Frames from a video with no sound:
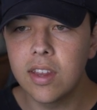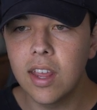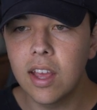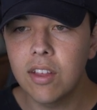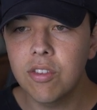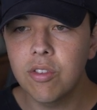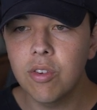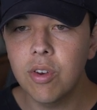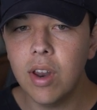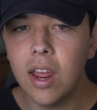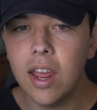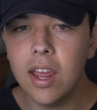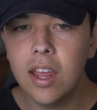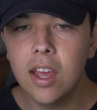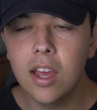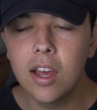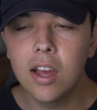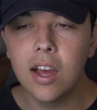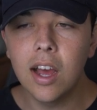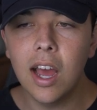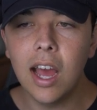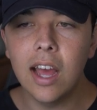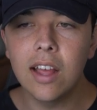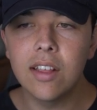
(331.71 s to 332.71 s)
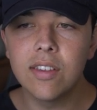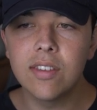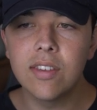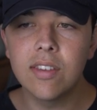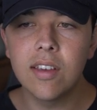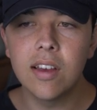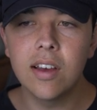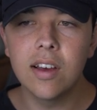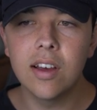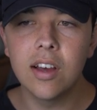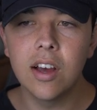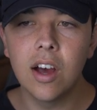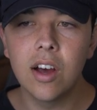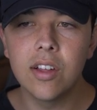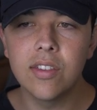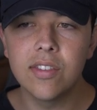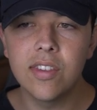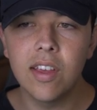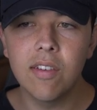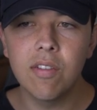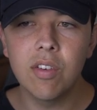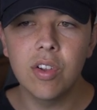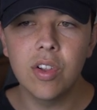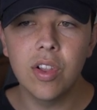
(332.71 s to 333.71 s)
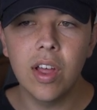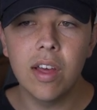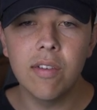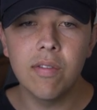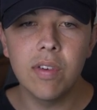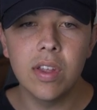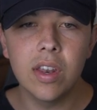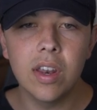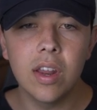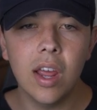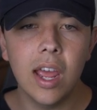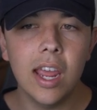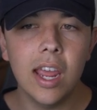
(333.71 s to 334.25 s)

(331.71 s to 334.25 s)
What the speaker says: Yesterday, as on 7-Eleven,